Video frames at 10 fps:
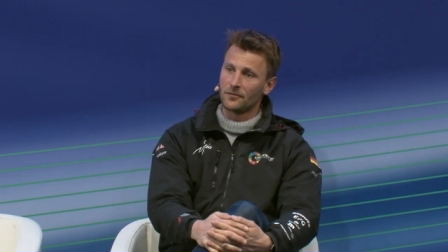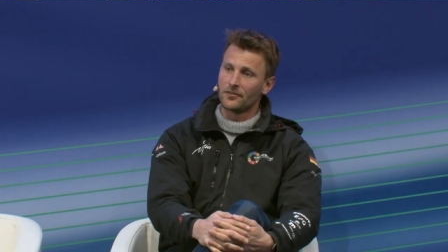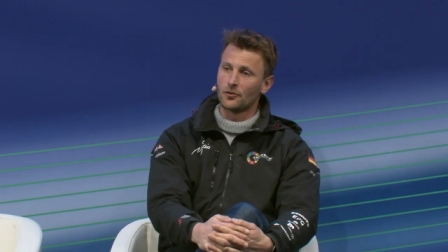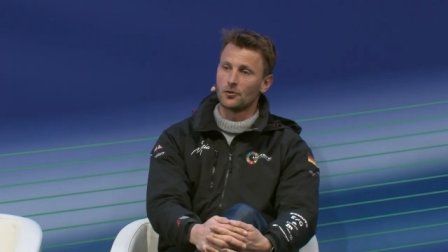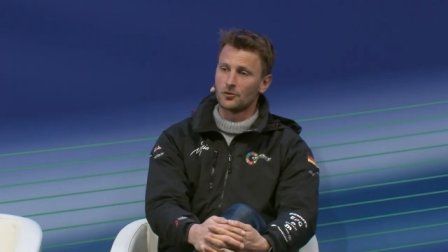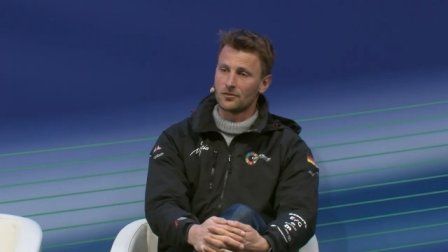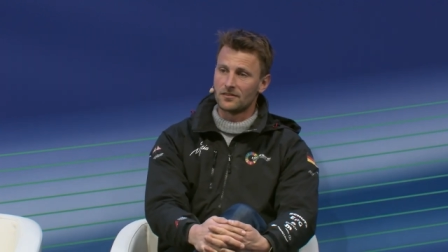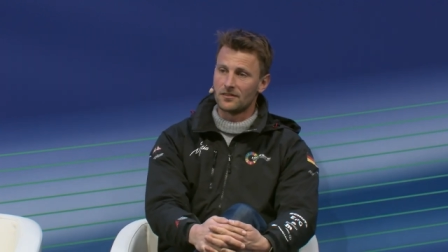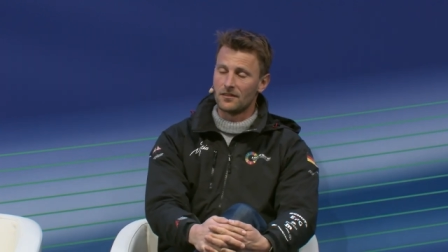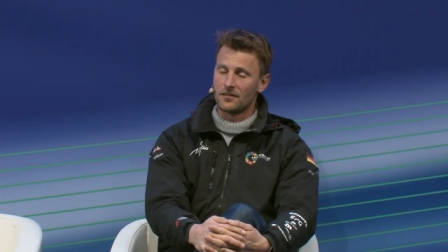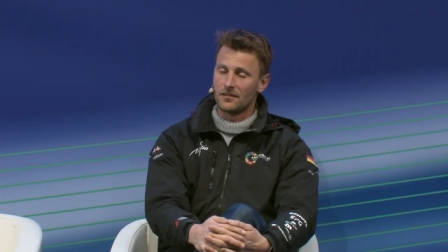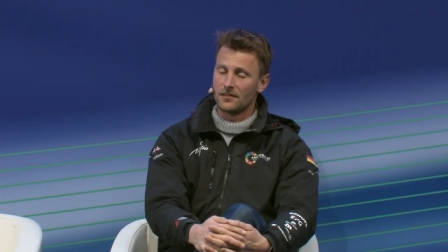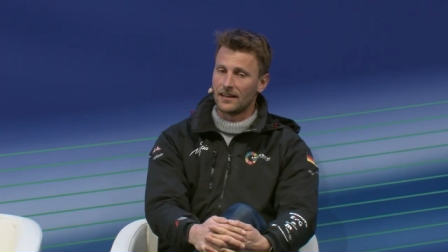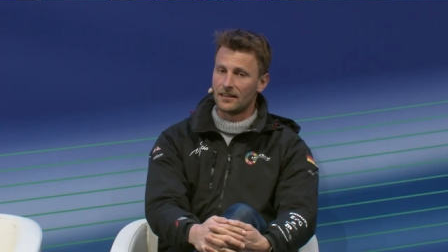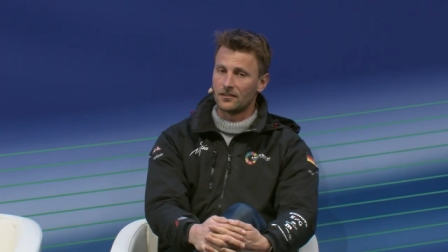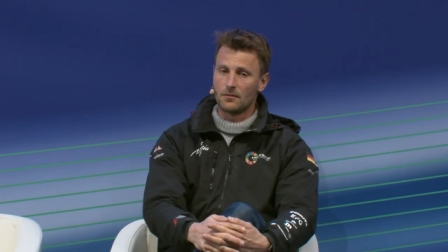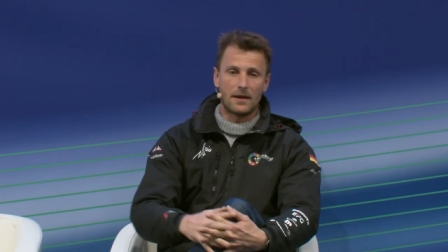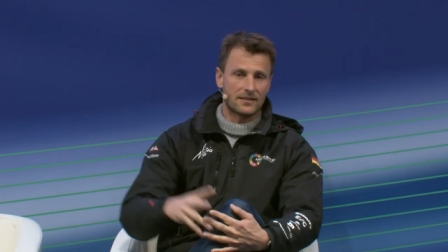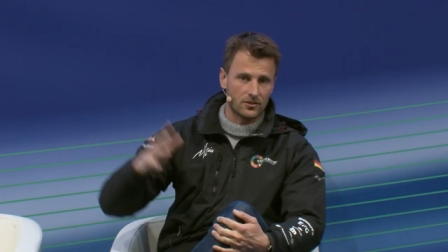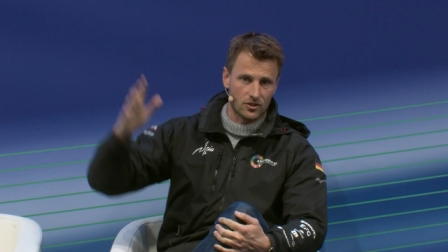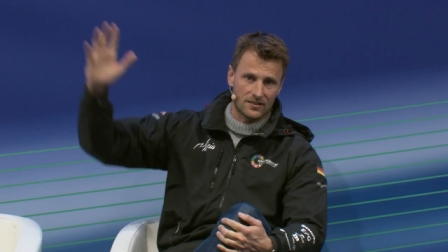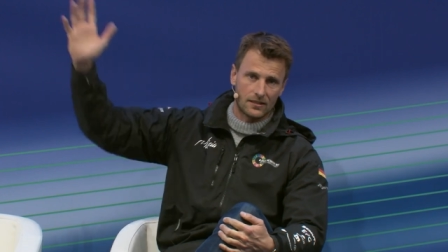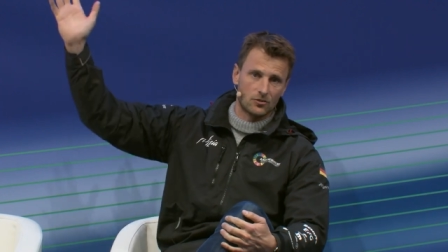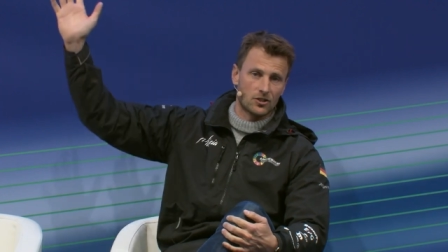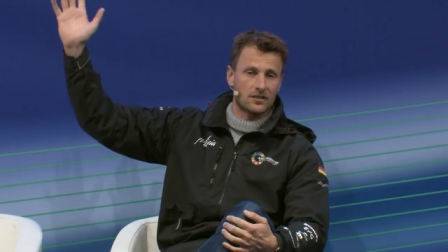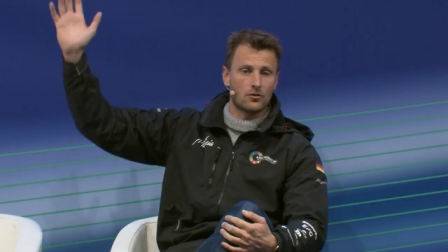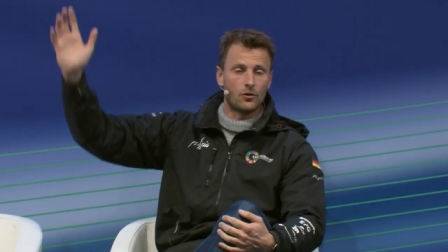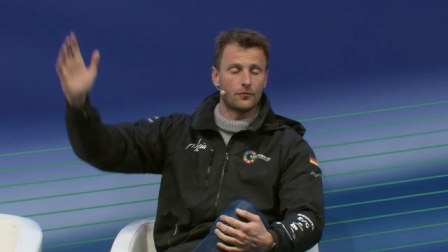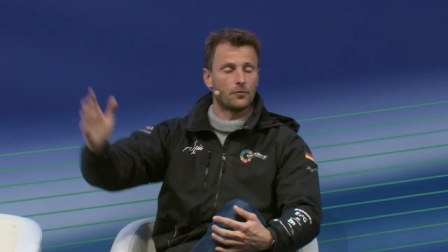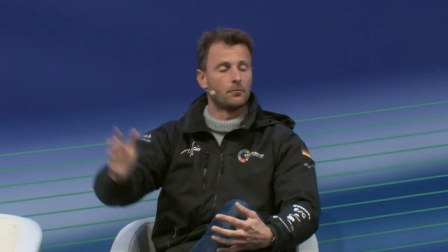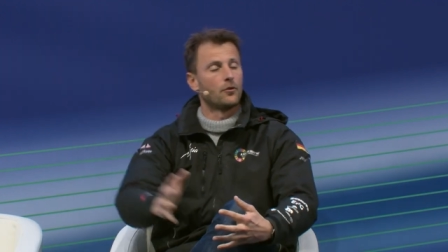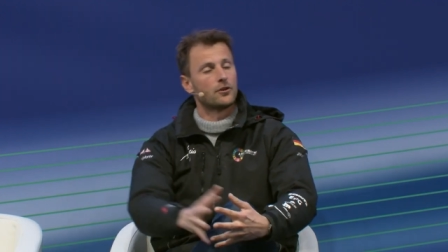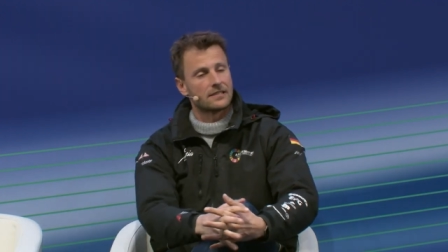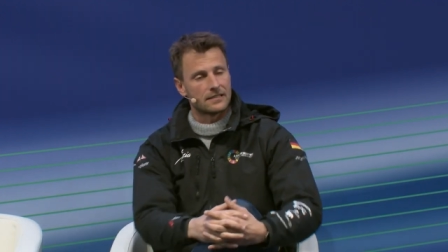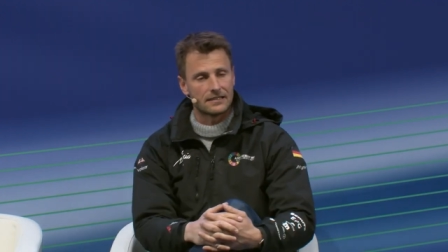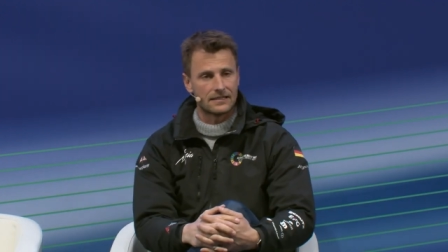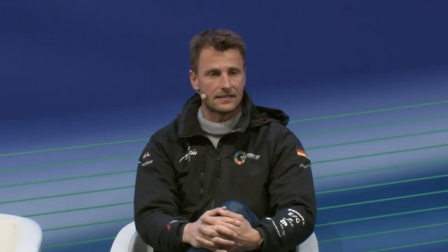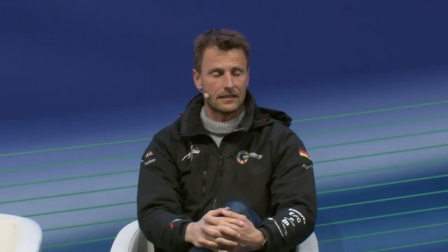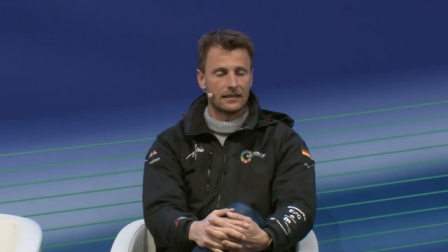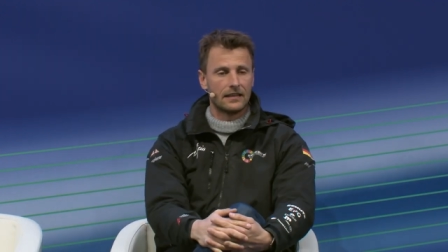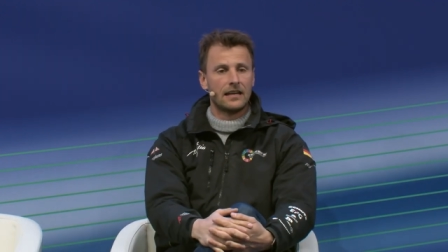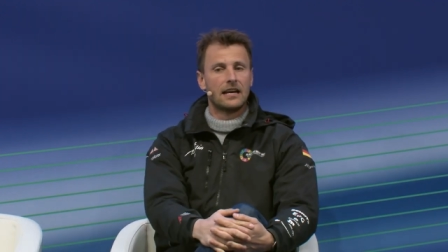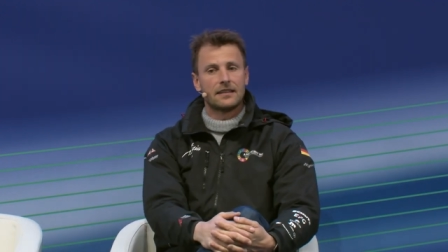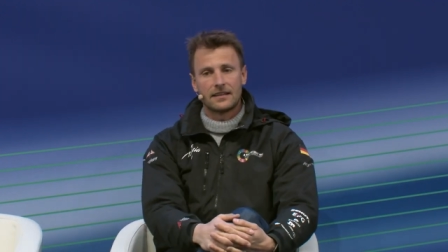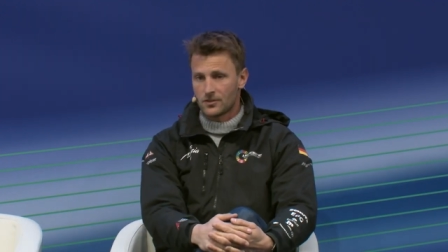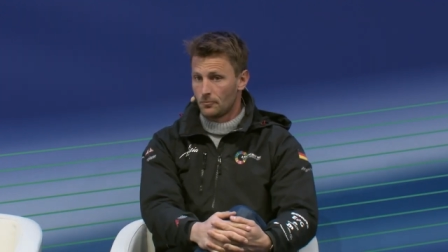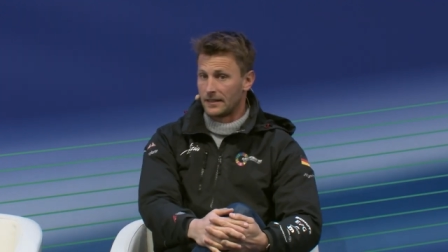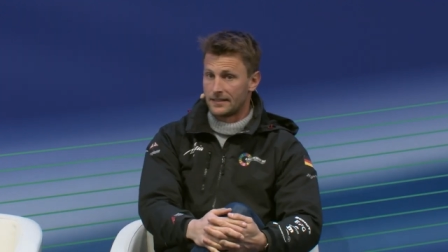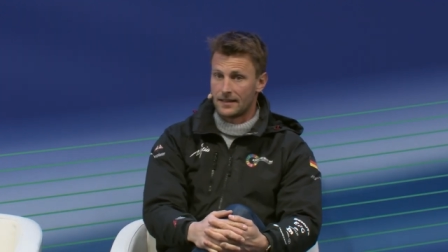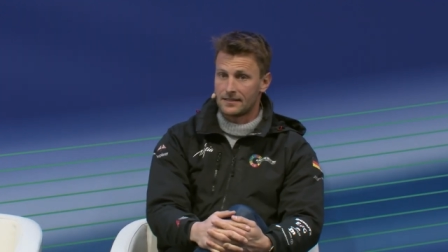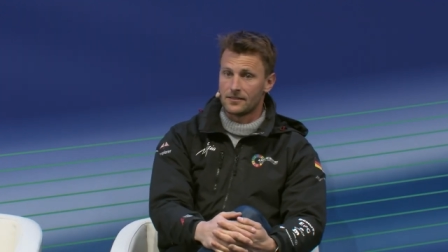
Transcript: So like the messages that you just heard from Boris is uh, that's on my desk.